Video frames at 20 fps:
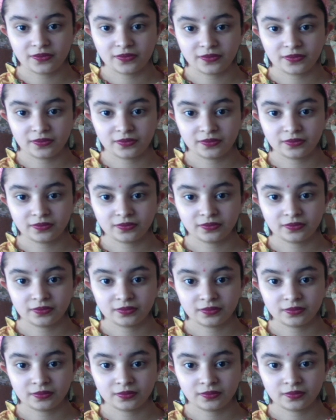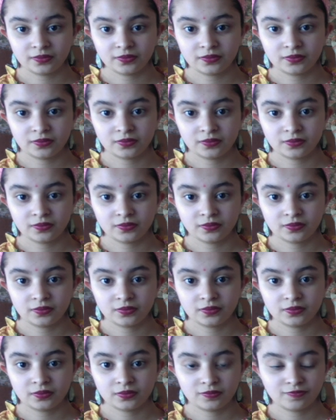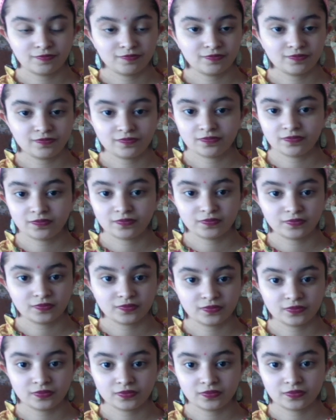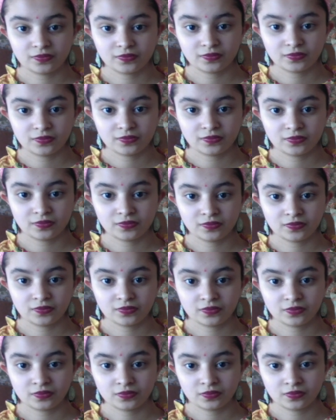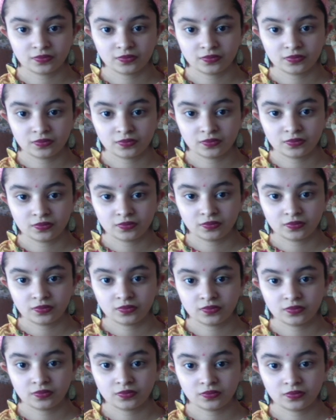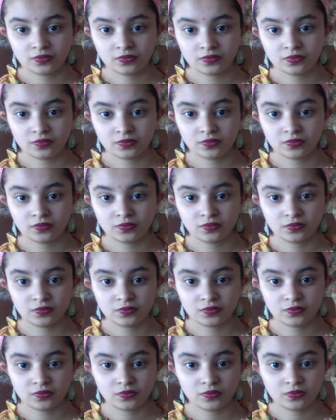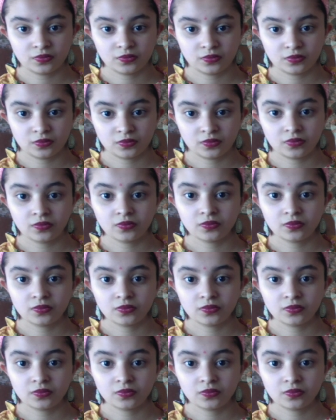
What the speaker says: (not speaking)